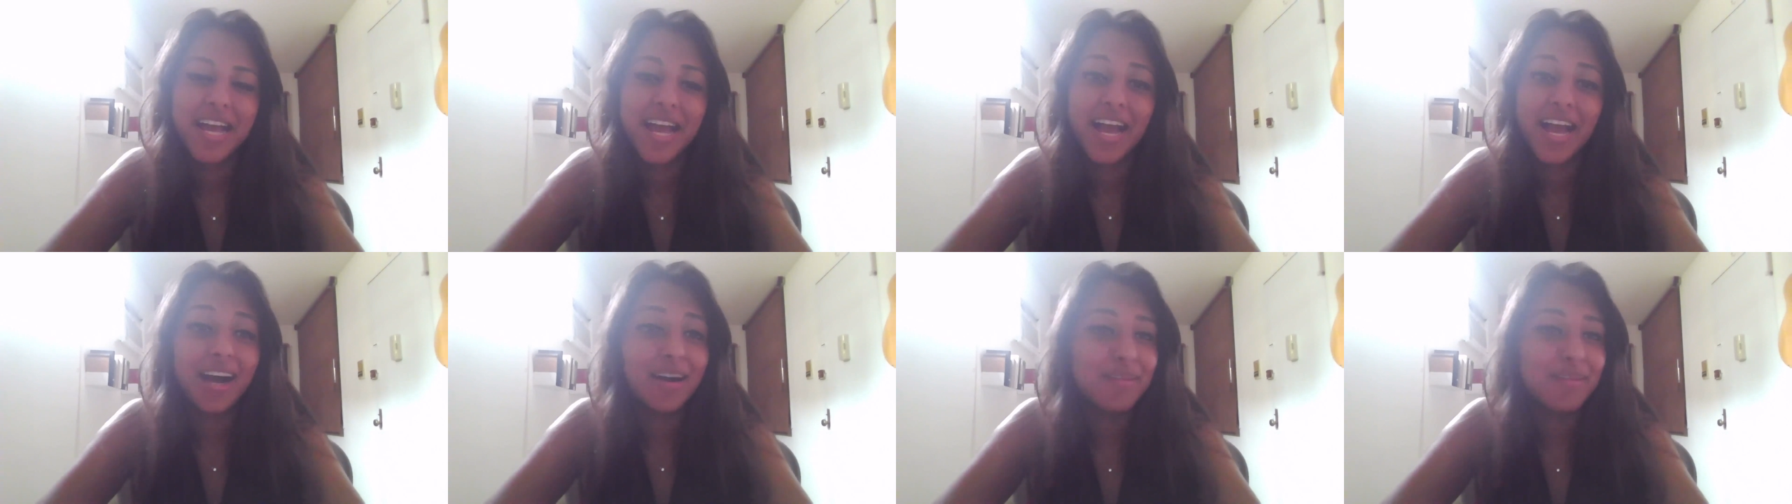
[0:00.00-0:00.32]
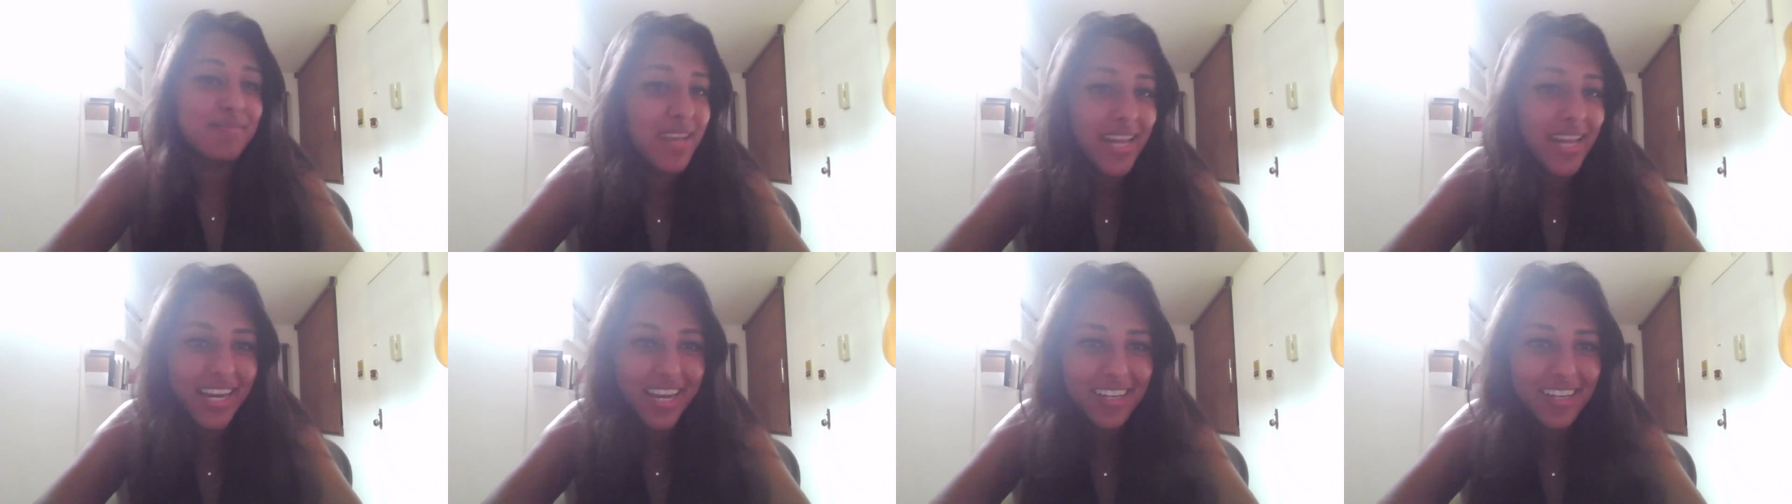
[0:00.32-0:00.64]

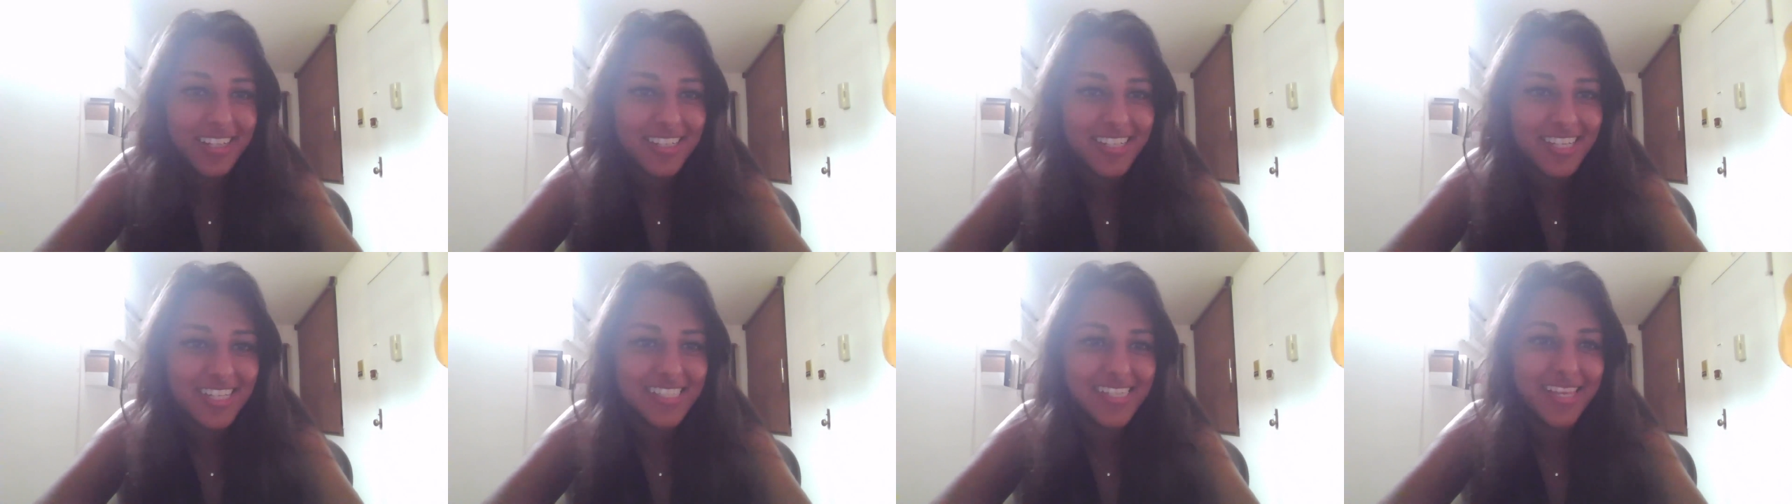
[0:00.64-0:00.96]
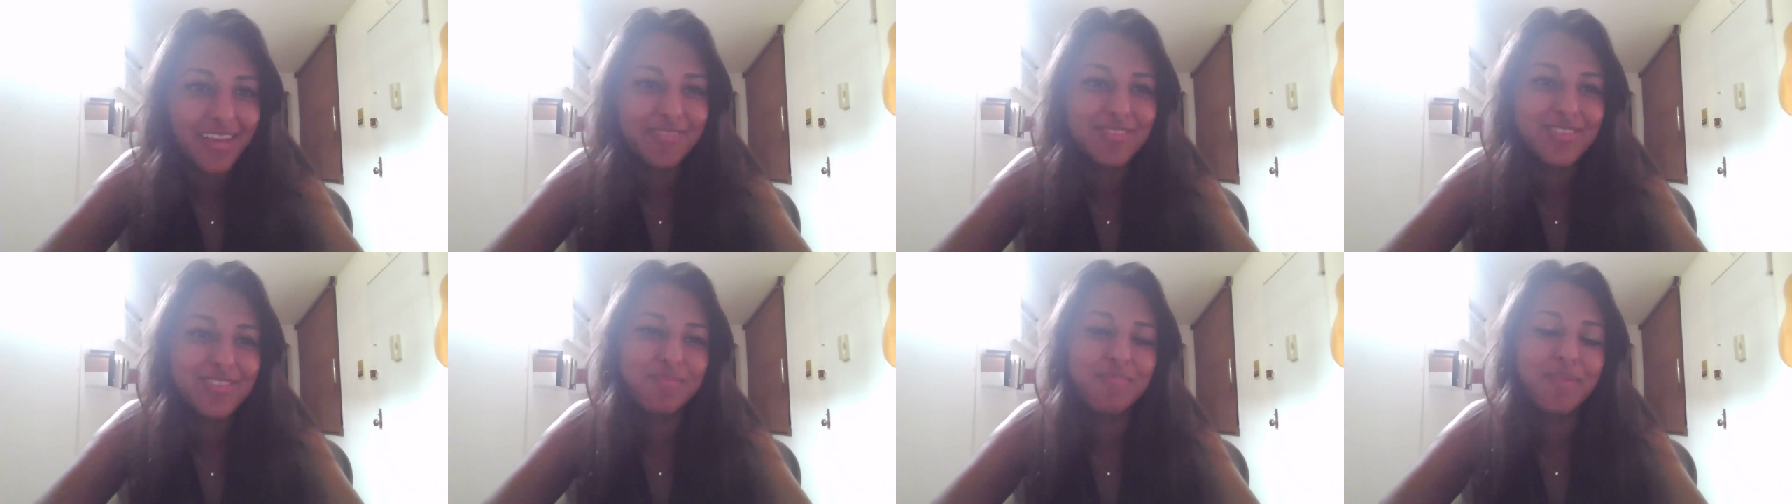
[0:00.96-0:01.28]
and actually
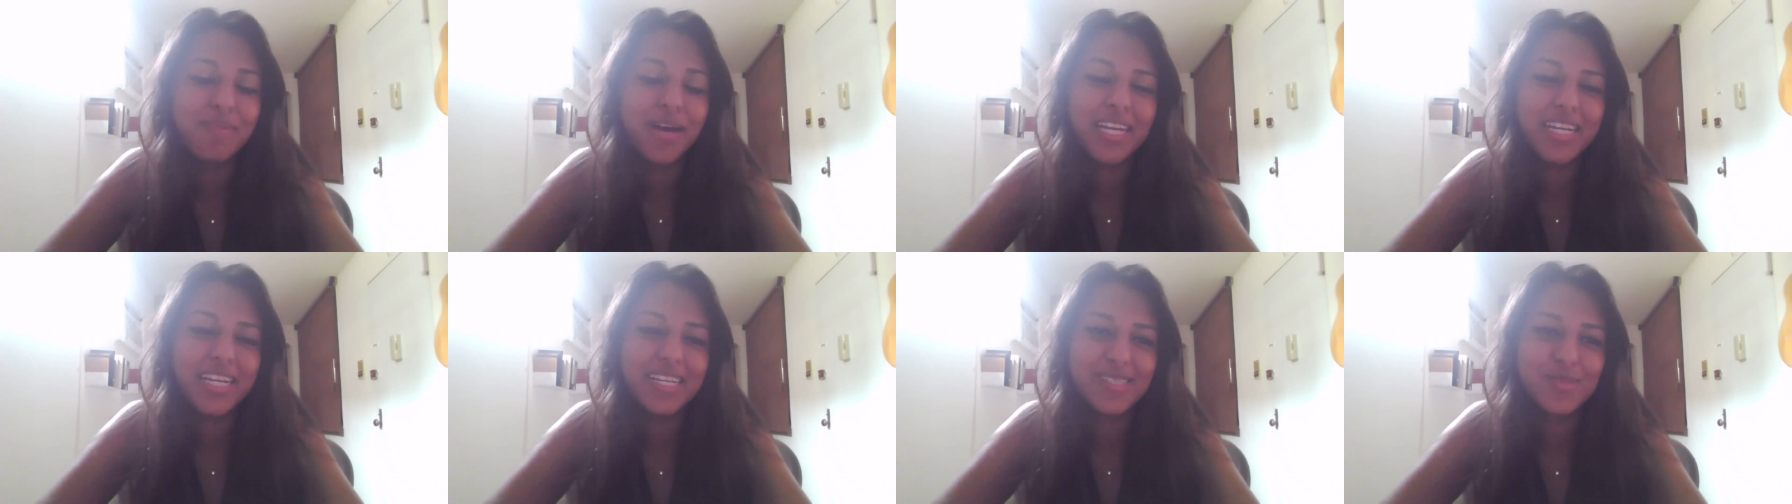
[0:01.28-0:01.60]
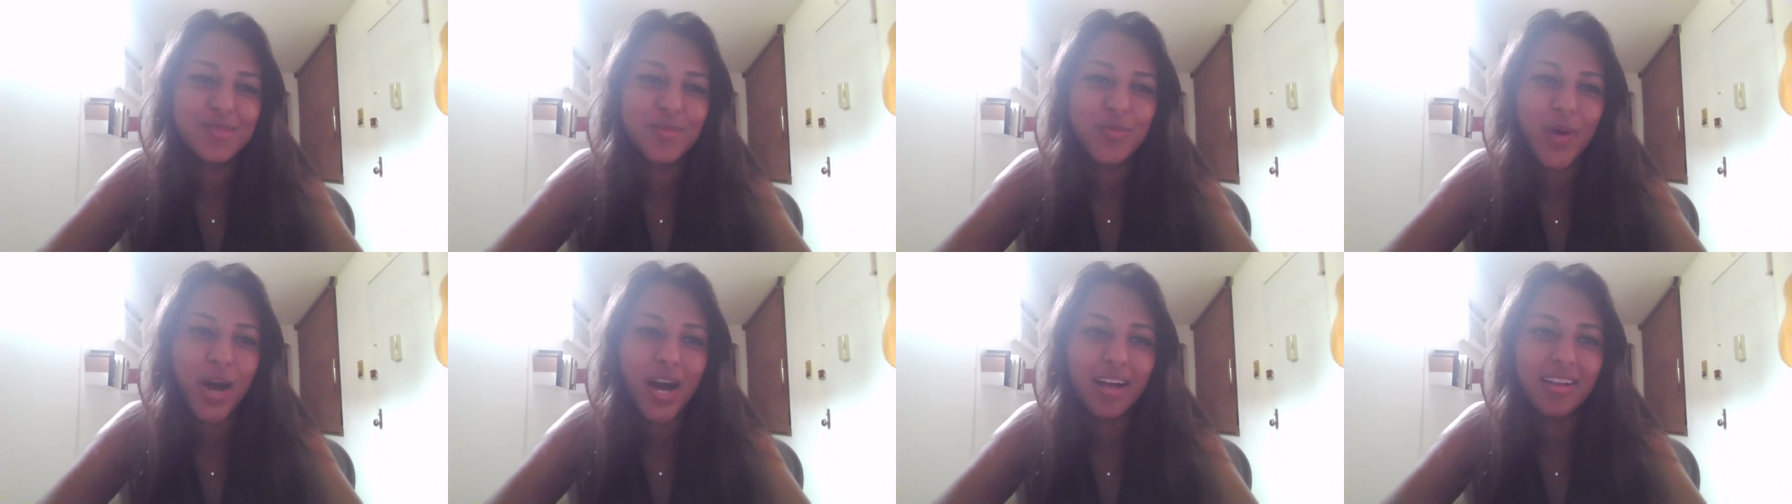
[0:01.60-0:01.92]
saved some money
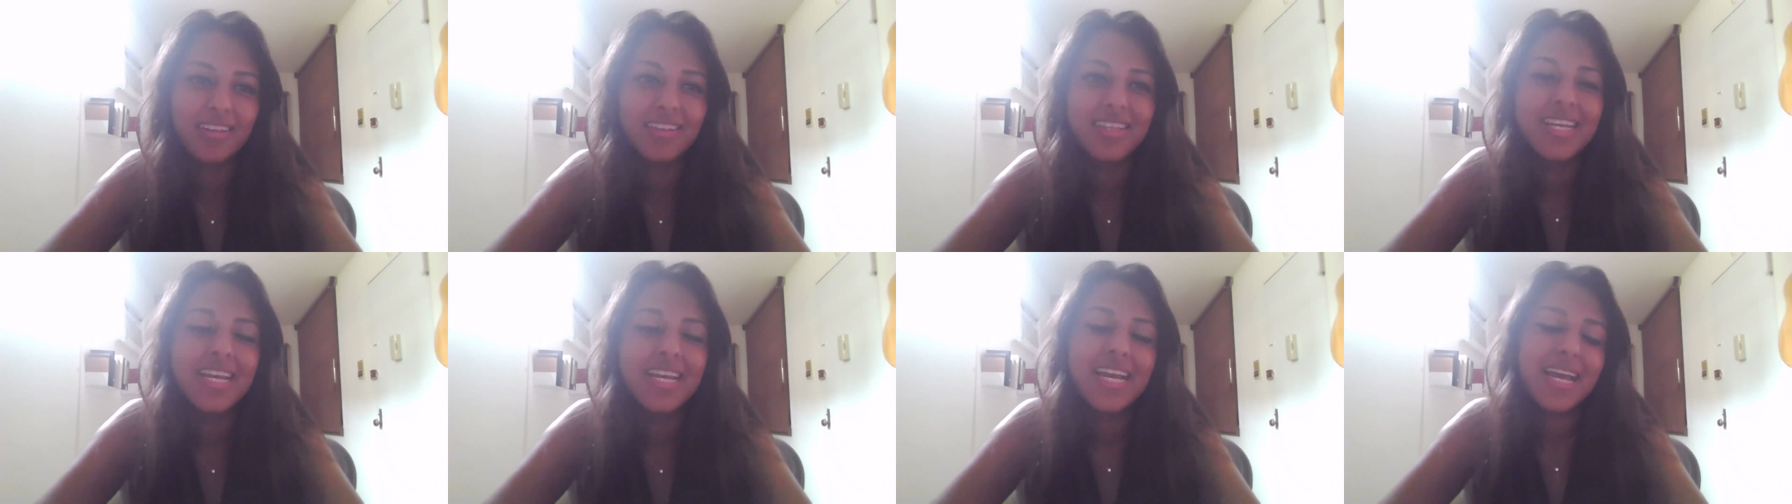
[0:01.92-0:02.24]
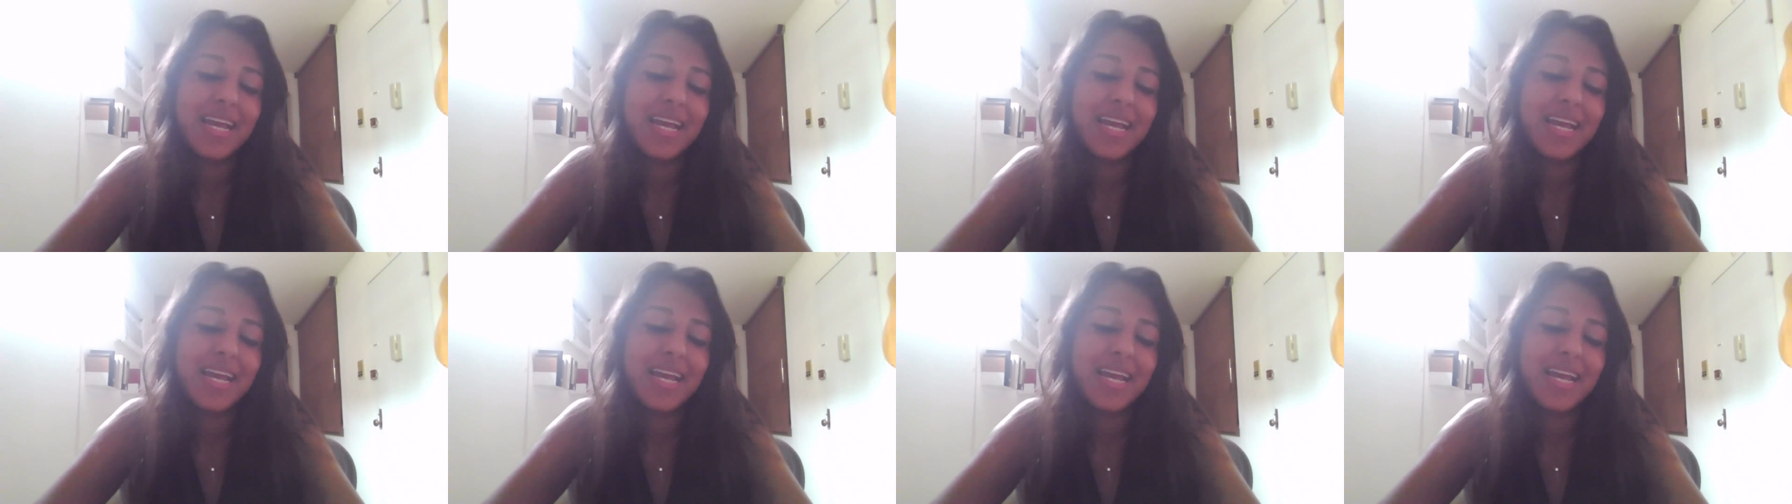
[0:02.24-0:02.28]
as well.